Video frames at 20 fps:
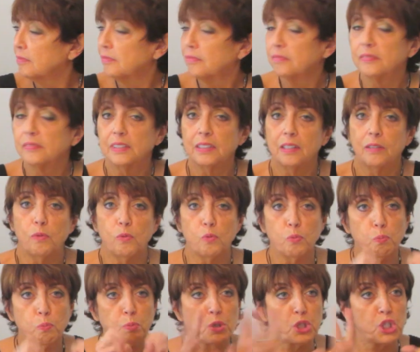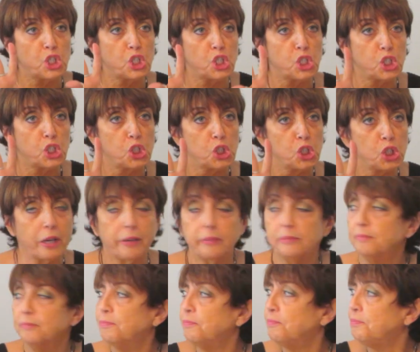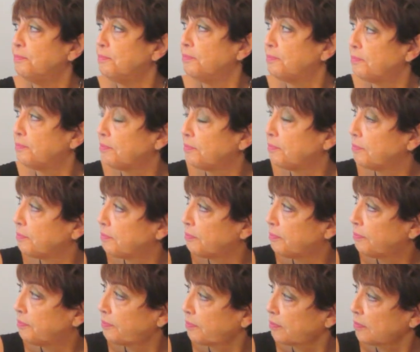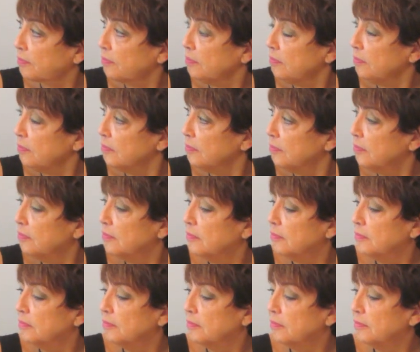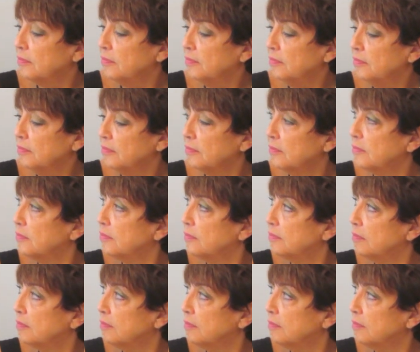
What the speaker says: [no speech]